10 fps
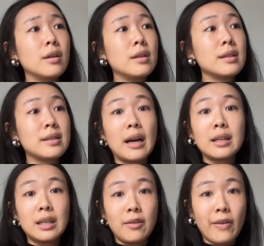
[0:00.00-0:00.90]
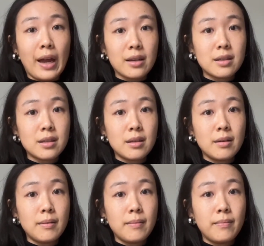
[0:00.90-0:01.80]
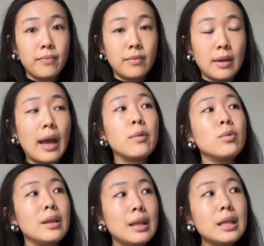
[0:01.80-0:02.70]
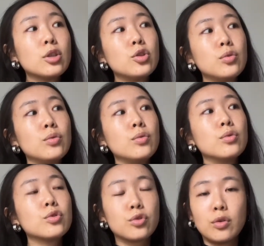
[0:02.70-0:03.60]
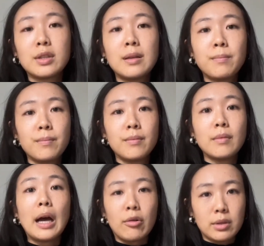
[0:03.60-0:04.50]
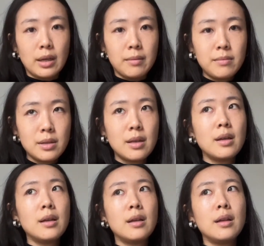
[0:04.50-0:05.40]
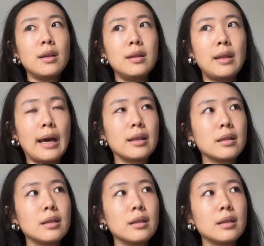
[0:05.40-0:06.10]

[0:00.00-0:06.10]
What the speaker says: side effects and would lead to certain outcomes that